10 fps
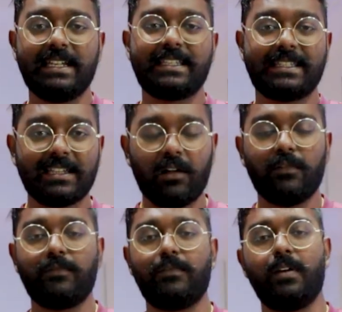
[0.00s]

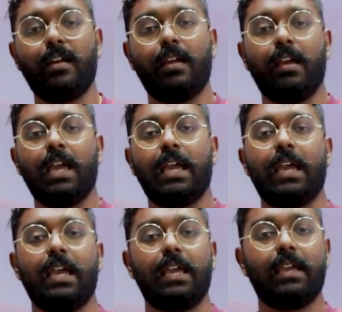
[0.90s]
itself
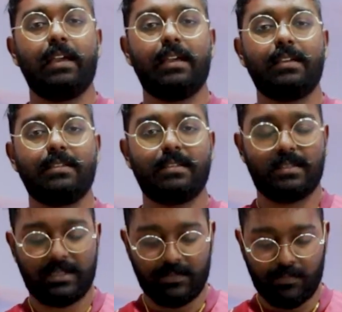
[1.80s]

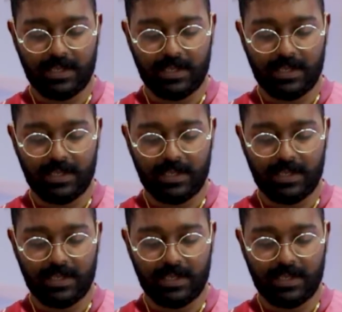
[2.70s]
is